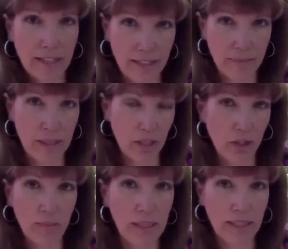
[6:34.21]
Instead of being
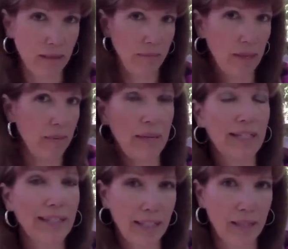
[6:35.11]
2 months, it may be
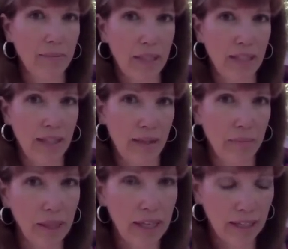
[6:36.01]
a 6 month
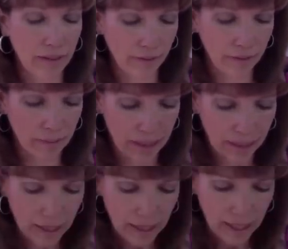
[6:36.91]
plan for me.